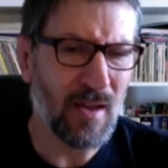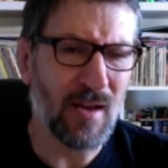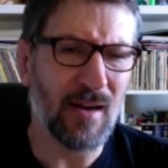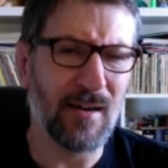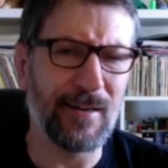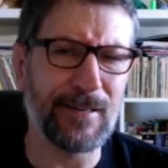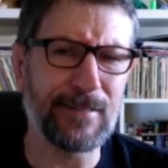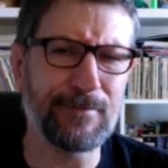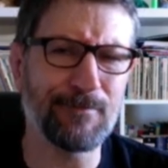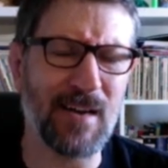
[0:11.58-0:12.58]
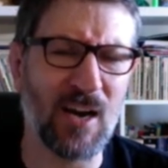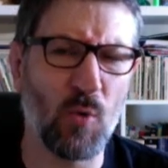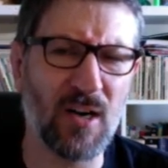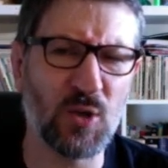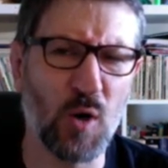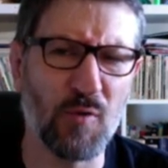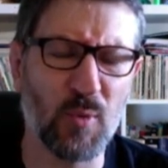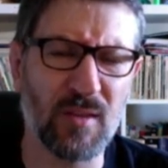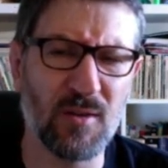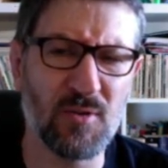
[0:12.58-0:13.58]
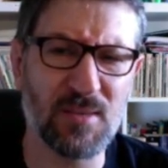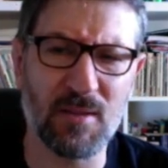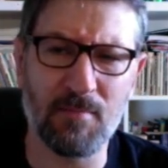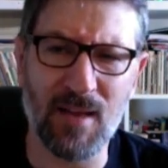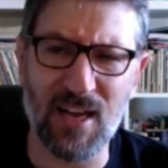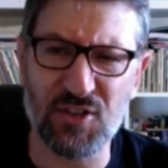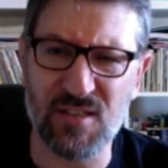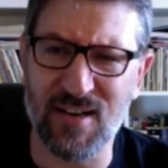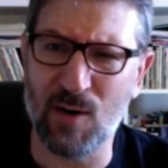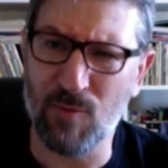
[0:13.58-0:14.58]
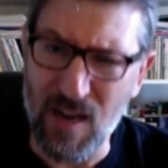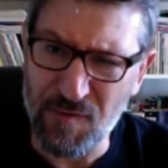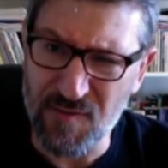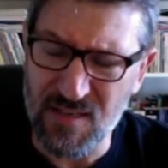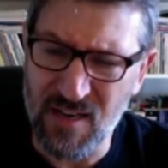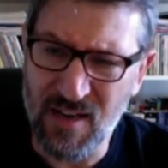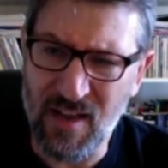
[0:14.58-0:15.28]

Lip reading: And I want to go over with you some of the matches that I refed